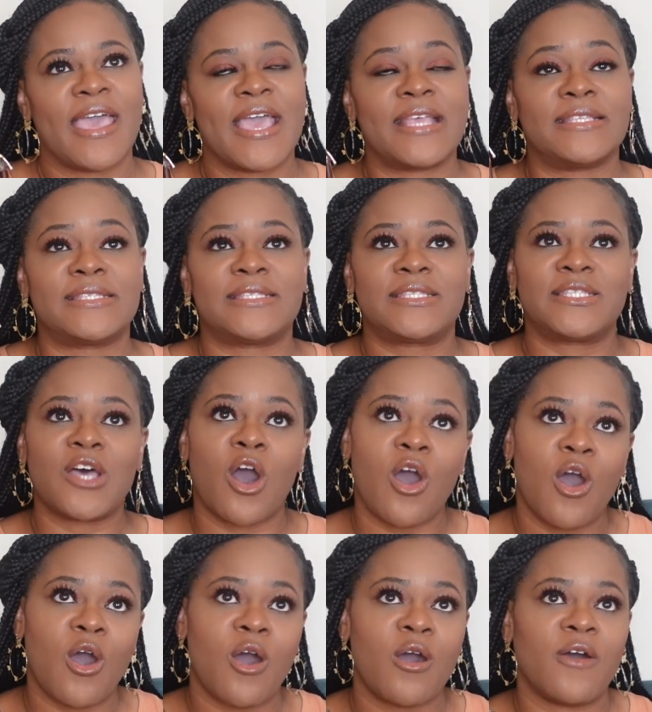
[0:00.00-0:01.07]
and
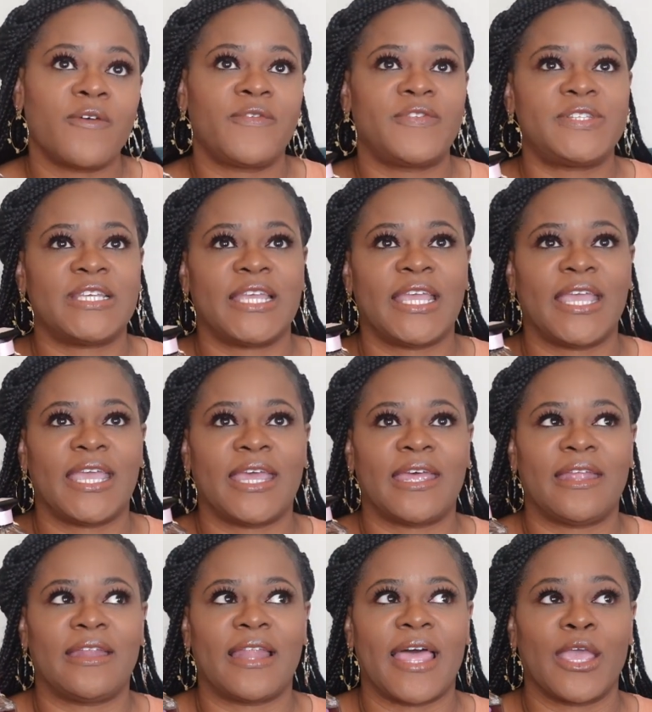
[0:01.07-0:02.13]
soft
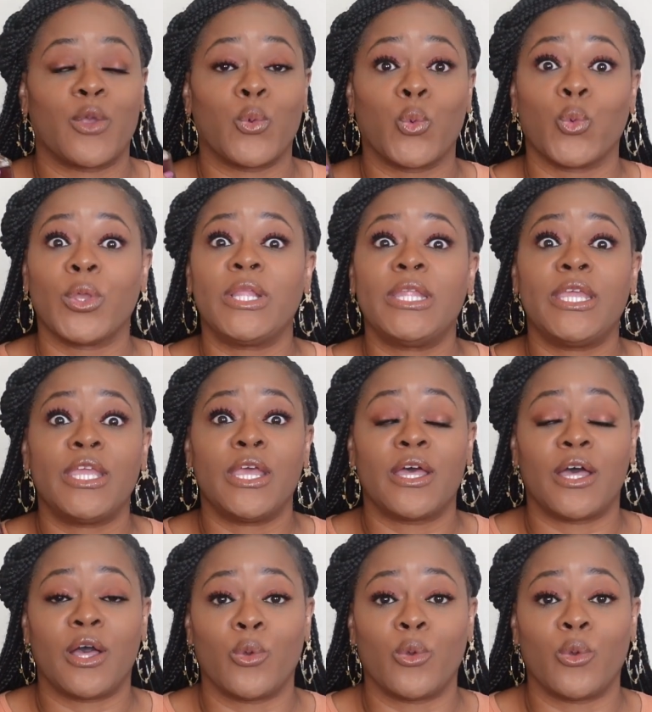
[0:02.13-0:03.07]
and like really